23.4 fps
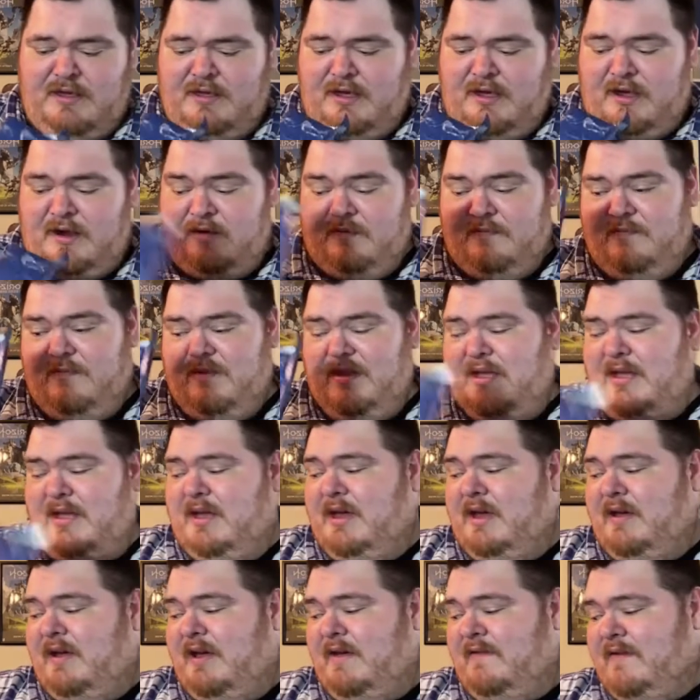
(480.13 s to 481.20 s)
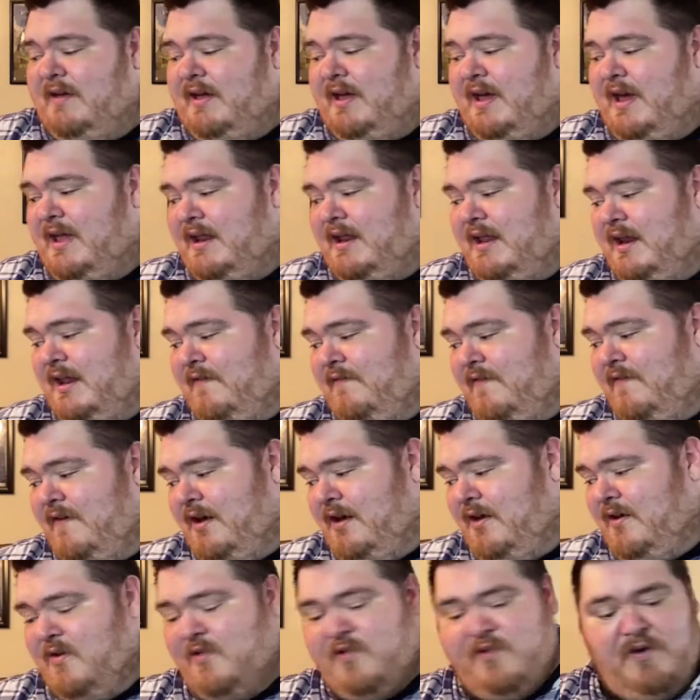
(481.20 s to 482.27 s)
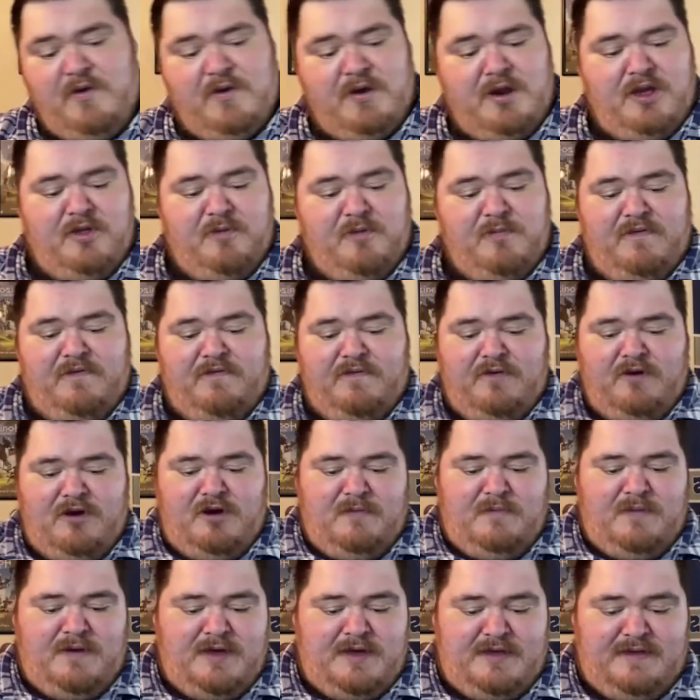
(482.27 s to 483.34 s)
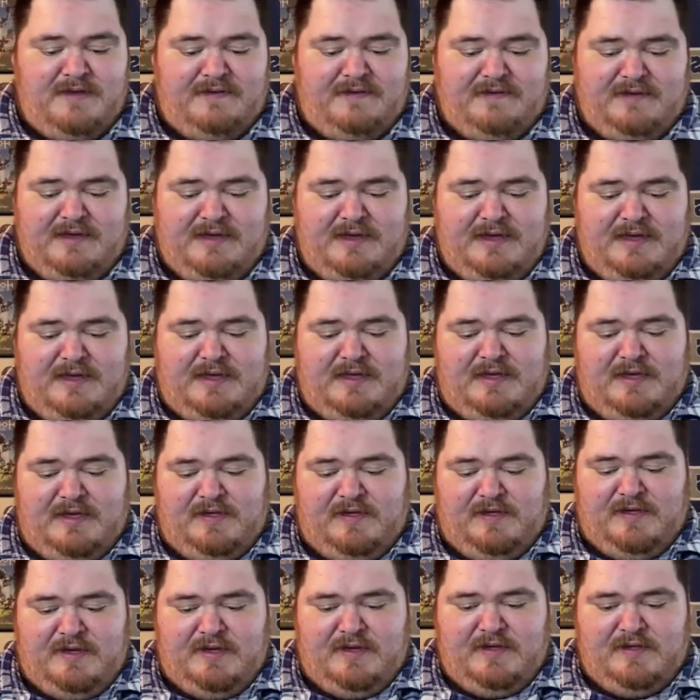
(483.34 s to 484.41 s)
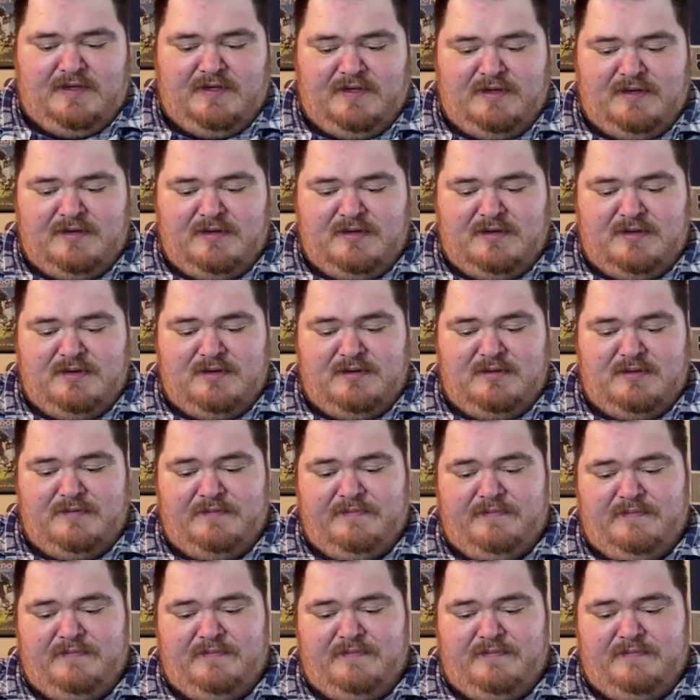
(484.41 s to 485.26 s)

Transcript: or I haven't gotten any Funko sodas before, but this is one